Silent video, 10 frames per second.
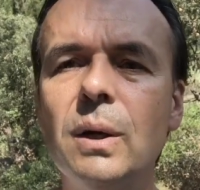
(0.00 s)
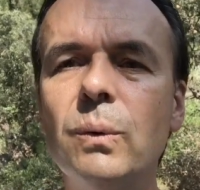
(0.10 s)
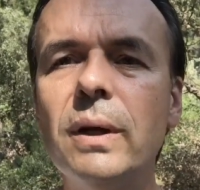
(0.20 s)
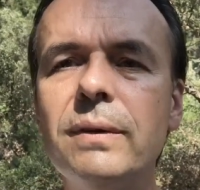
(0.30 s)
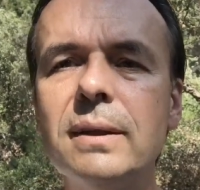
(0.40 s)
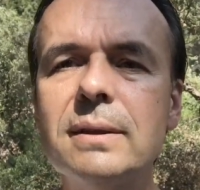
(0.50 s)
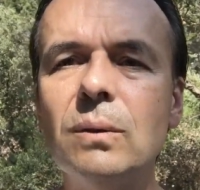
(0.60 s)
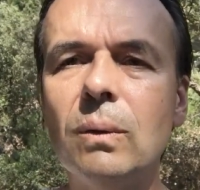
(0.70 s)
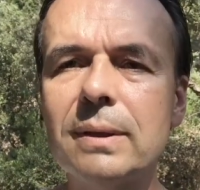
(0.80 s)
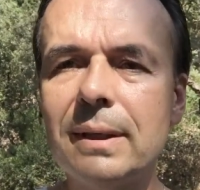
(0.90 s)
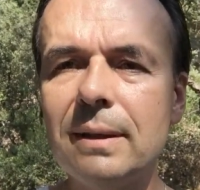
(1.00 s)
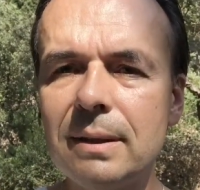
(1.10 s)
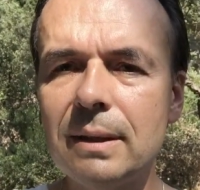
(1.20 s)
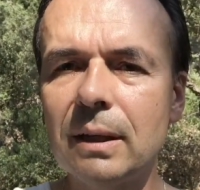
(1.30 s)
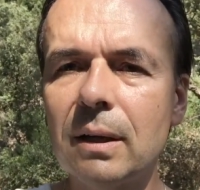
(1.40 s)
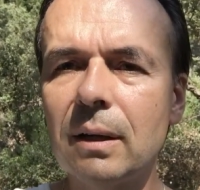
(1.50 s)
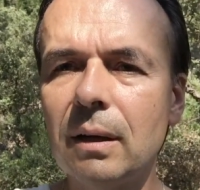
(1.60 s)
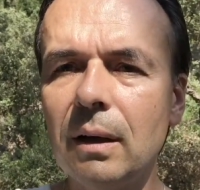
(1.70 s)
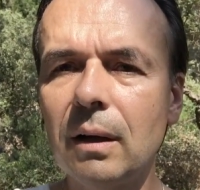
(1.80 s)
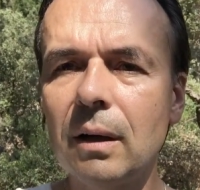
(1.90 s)
We have that in all synthetic
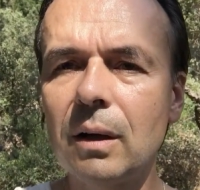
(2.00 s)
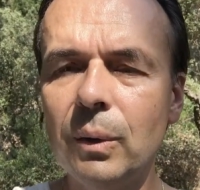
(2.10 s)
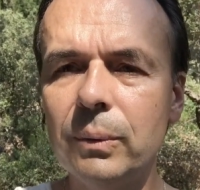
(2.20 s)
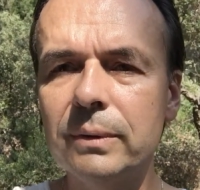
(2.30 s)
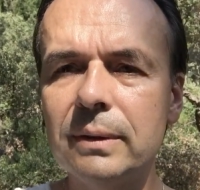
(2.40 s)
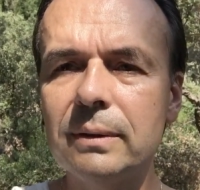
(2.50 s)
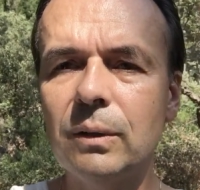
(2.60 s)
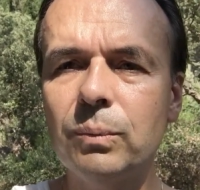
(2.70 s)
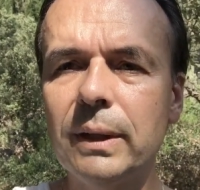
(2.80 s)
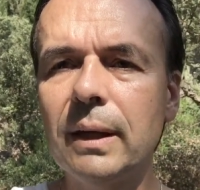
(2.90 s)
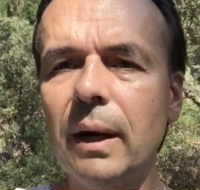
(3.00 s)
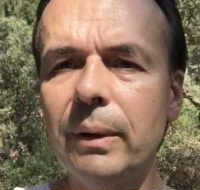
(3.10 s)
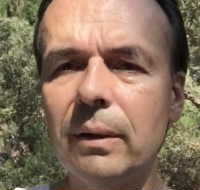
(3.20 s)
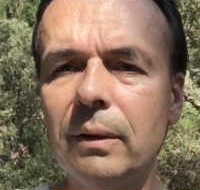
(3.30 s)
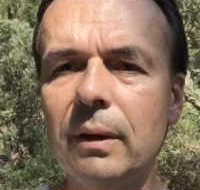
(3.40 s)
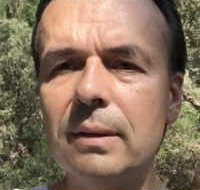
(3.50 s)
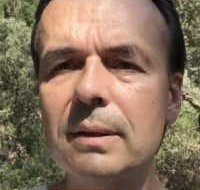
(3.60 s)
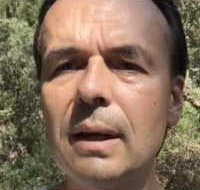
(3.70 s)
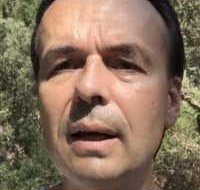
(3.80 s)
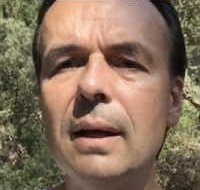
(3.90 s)
clothes that we carry on
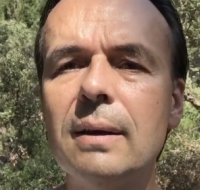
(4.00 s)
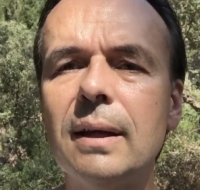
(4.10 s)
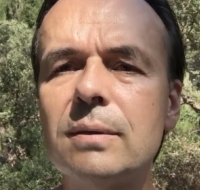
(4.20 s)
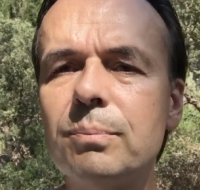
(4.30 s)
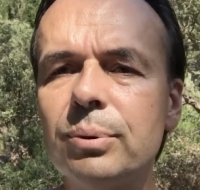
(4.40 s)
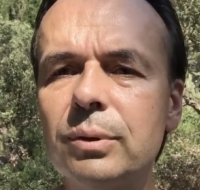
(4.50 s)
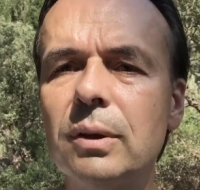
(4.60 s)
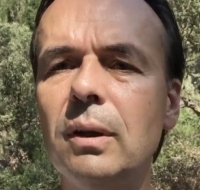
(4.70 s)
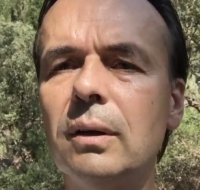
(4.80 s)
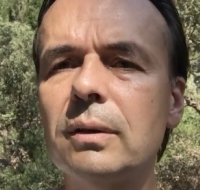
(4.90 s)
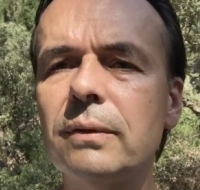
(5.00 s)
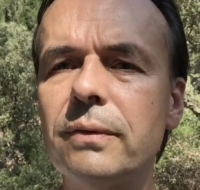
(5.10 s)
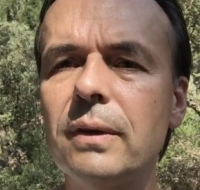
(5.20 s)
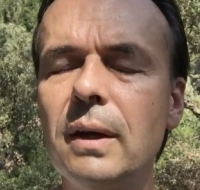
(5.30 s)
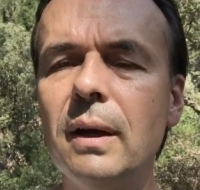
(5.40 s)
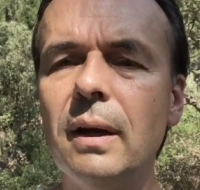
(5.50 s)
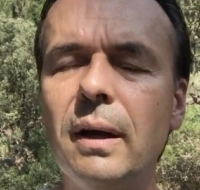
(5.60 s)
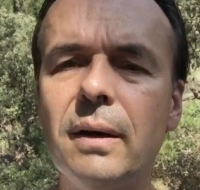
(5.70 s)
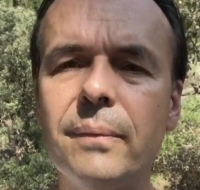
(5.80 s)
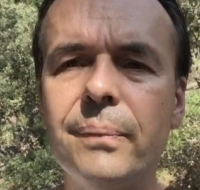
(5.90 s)
us that put a lot of
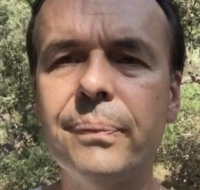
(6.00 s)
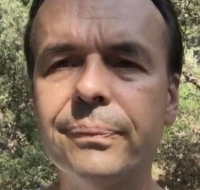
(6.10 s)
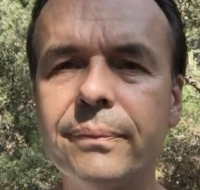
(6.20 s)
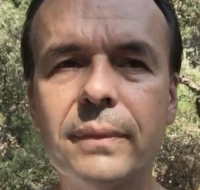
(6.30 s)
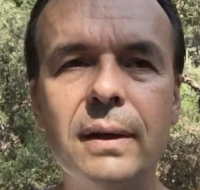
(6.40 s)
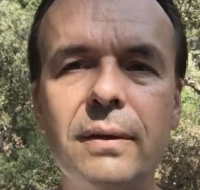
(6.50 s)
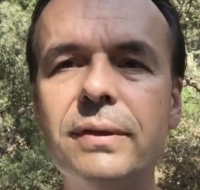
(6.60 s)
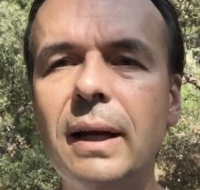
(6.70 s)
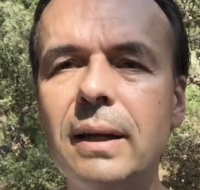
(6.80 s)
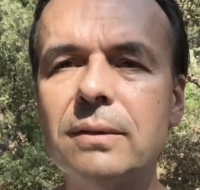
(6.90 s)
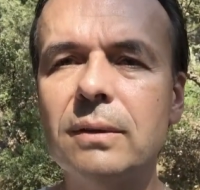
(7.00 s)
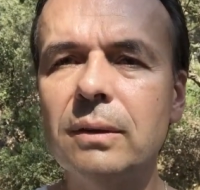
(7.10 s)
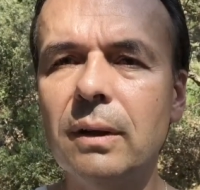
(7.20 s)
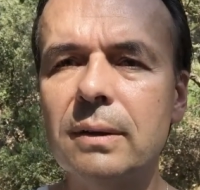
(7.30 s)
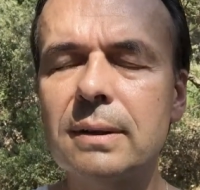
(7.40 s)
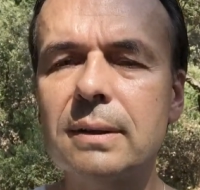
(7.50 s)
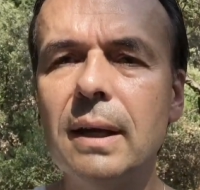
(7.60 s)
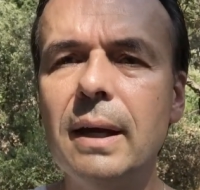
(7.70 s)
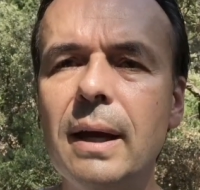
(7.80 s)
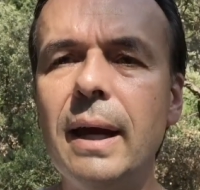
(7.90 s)
phthalate on us,
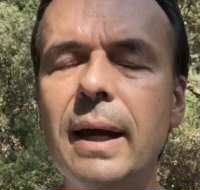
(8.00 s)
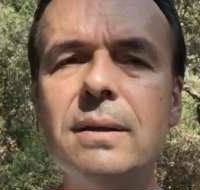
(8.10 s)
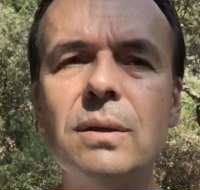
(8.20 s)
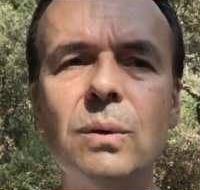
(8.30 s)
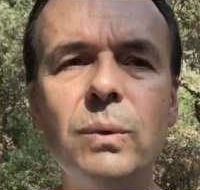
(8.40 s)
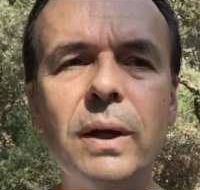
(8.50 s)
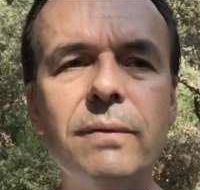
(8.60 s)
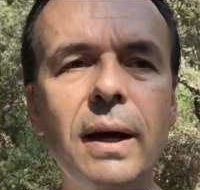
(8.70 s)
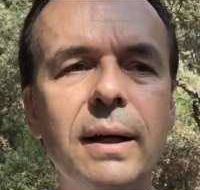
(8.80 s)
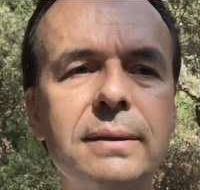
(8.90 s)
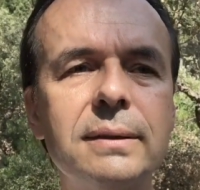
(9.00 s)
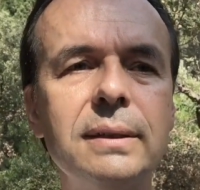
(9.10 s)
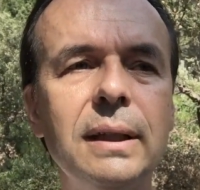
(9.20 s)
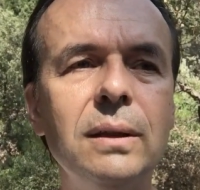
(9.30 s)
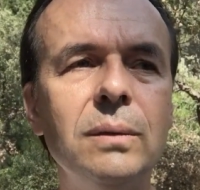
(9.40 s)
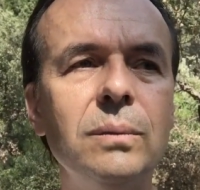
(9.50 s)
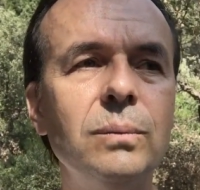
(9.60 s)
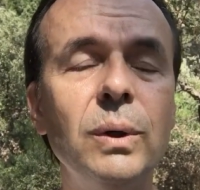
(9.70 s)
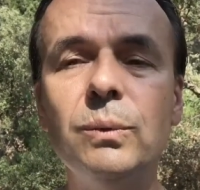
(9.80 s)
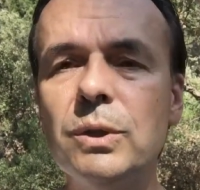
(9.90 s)
and we have that
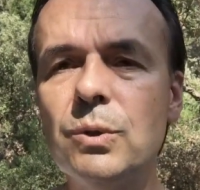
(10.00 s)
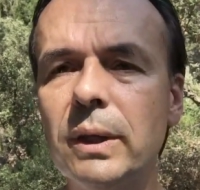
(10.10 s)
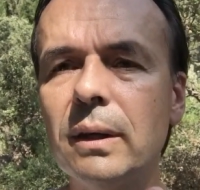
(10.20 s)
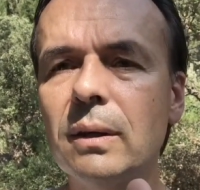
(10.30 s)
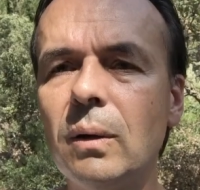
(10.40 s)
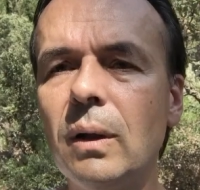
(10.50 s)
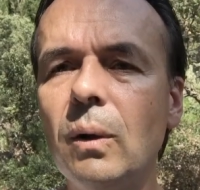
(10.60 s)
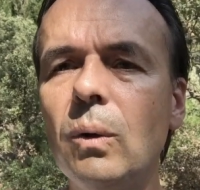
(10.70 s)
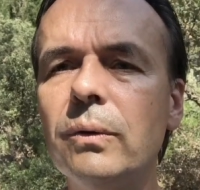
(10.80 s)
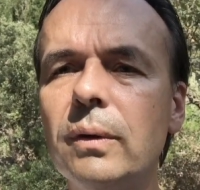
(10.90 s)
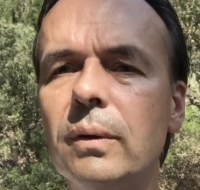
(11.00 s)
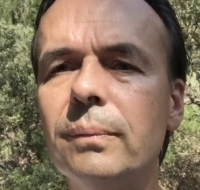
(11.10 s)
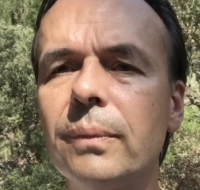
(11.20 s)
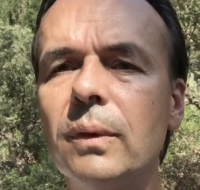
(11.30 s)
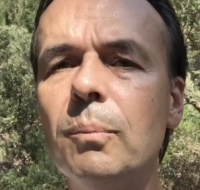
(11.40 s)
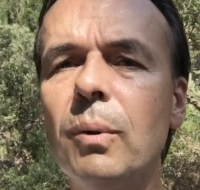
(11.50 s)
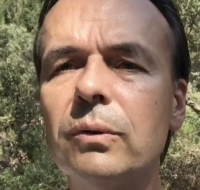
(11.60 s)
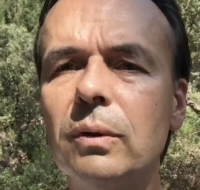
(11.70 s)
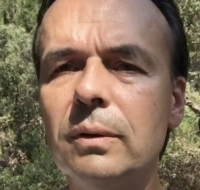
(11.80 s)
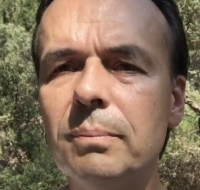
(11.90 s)
in when we drink all the
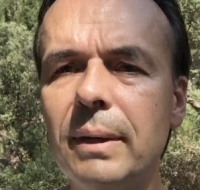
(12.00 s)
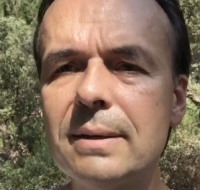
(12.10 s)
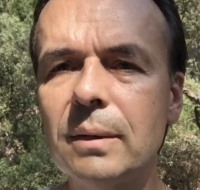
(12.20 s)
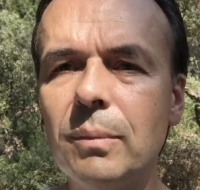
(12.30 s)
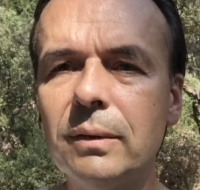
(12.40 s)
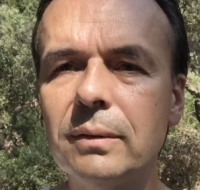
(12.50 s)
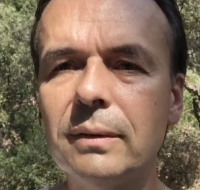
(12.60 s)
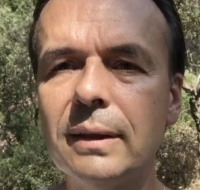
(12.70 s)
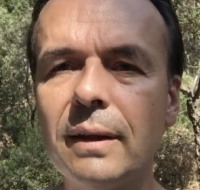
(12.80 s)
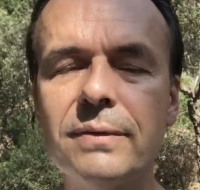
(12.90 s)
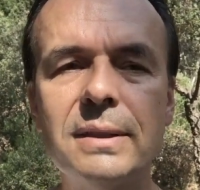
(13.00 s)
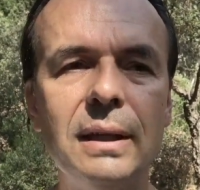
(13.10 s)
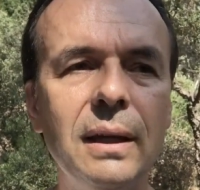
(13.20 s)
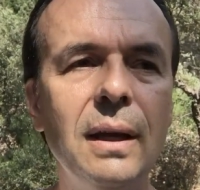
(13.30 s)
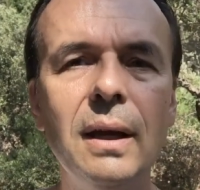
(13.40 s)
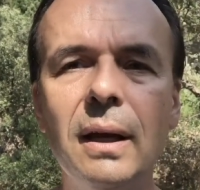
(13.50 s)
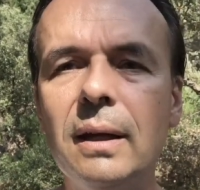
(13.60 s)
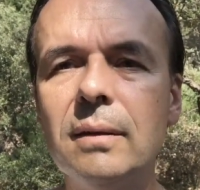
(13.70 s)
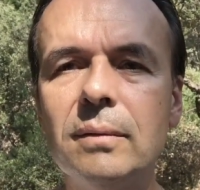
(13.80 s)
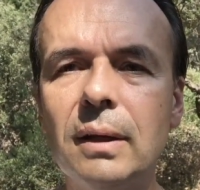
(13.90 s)
bottle in plastic bottle that have stayed
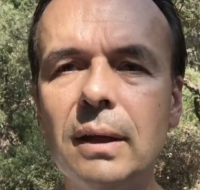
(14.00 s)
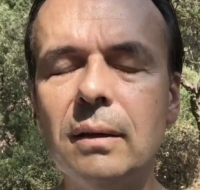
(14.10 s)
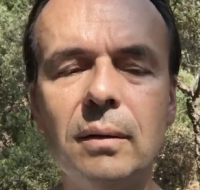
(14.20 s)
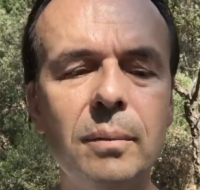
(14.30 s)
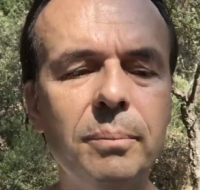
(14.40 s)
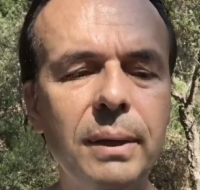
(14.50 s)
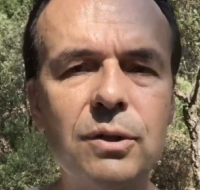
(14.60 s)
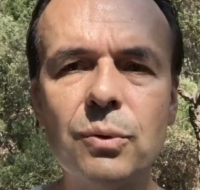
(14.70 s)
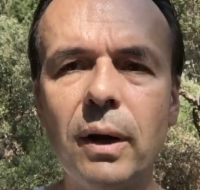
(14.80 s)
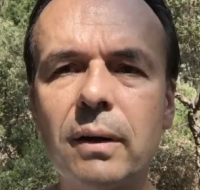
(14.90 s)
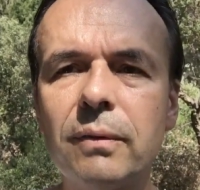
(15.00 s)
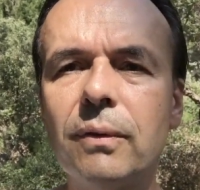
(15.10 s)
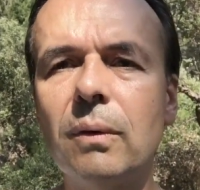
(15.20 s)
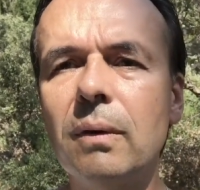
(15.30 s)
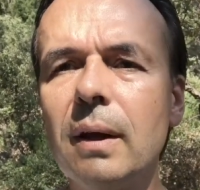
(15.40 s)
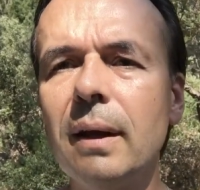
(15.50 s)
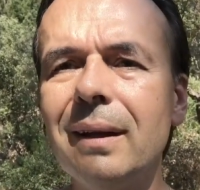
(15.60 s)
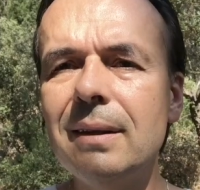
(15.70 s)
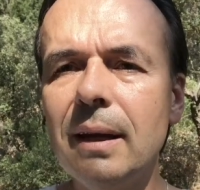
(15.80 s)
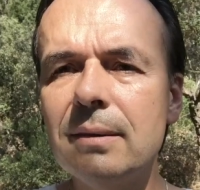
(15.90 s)
in a big truck for
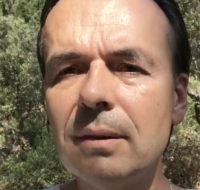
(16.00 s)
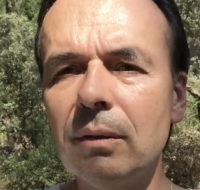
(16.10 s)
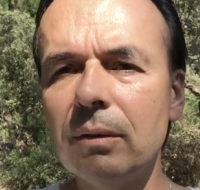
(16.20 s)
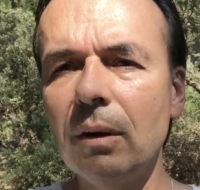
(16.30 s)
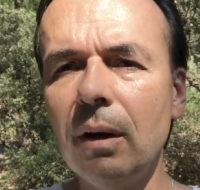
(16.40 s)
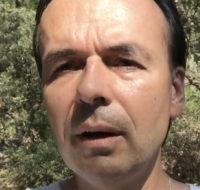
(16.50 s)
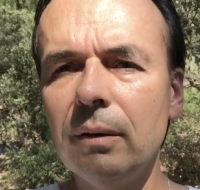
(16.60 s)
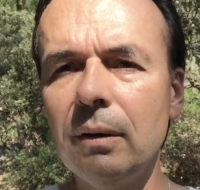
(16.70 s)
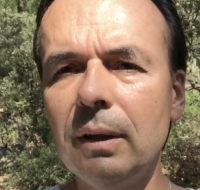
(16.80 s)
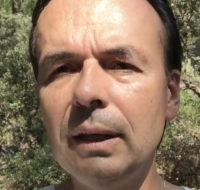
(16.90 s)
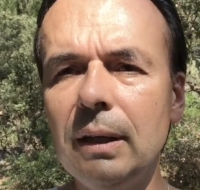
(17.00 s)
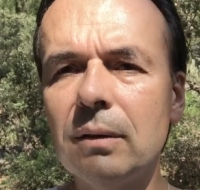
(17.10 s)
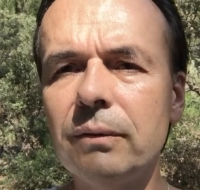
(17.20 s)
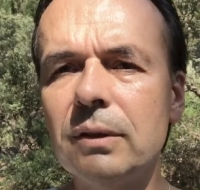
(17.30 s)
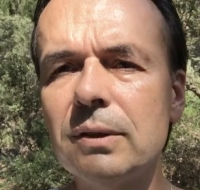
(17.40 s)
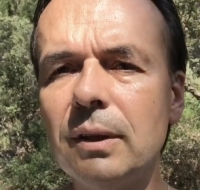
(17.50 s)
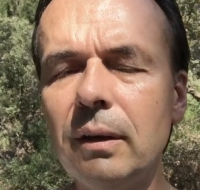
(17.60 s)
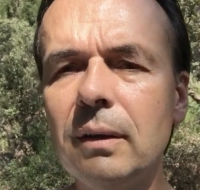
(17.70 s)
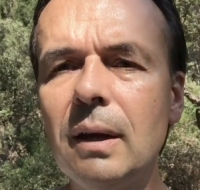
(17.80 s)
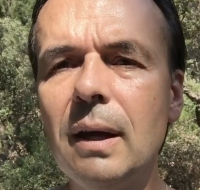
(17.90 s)
days under the heat of the
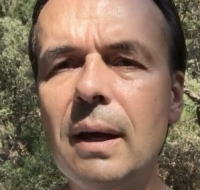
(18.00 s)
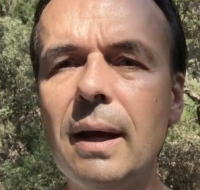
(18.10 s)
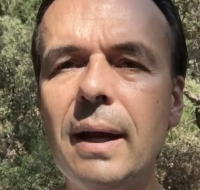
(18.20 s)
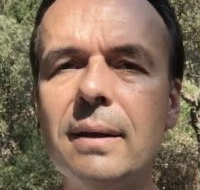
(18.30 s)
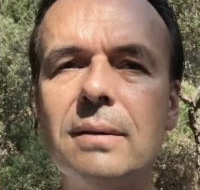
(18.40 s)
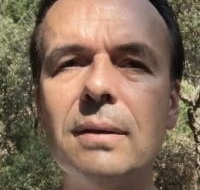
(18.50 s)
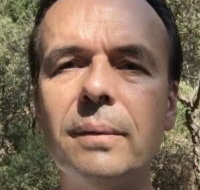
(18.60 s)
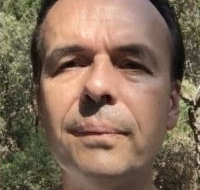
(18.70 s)
sun, and